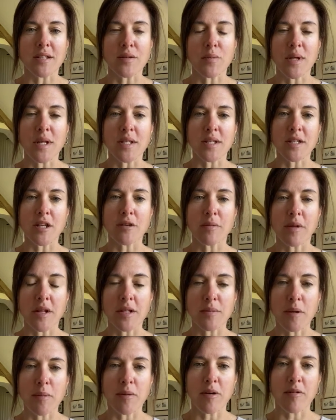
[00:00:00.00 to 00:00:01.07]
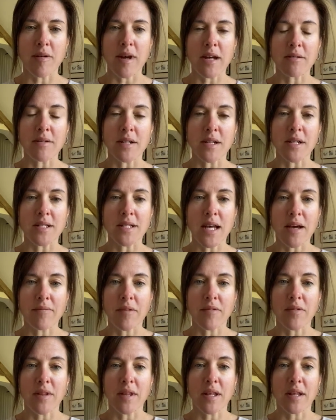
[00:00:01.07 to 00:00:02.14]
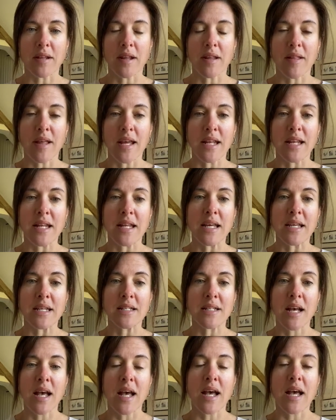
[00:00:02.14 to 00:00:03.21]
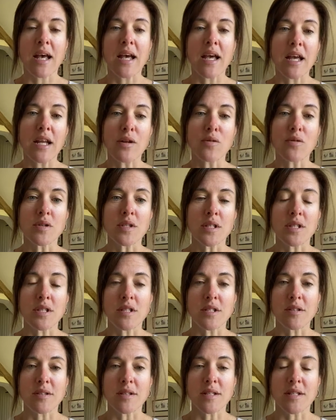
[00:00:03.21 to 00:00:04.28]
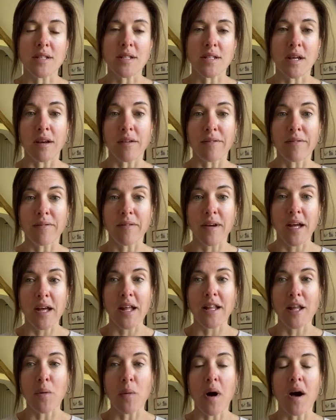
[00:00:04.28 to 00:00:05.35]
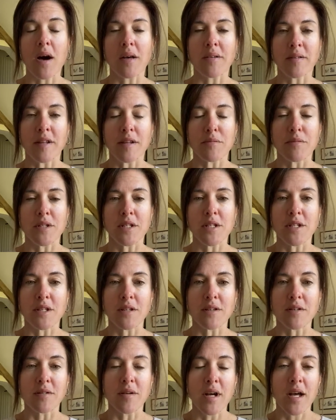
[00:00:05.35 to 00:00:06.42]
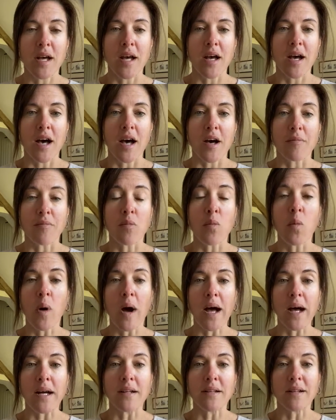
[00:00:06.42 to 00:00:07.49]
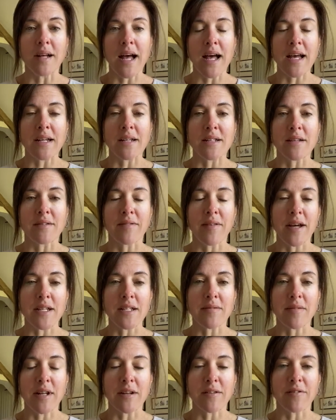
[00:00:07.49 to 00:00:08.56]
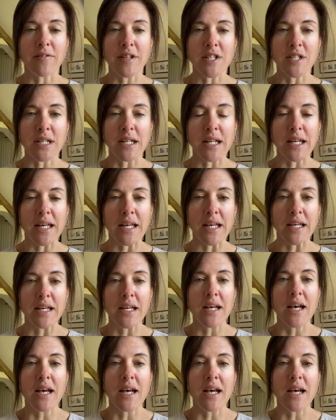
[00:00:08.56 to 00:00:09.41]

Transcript: And we assume that those people around us have everything that they need in order to do the stuff that we're asking them to do well and effectively and efficiently.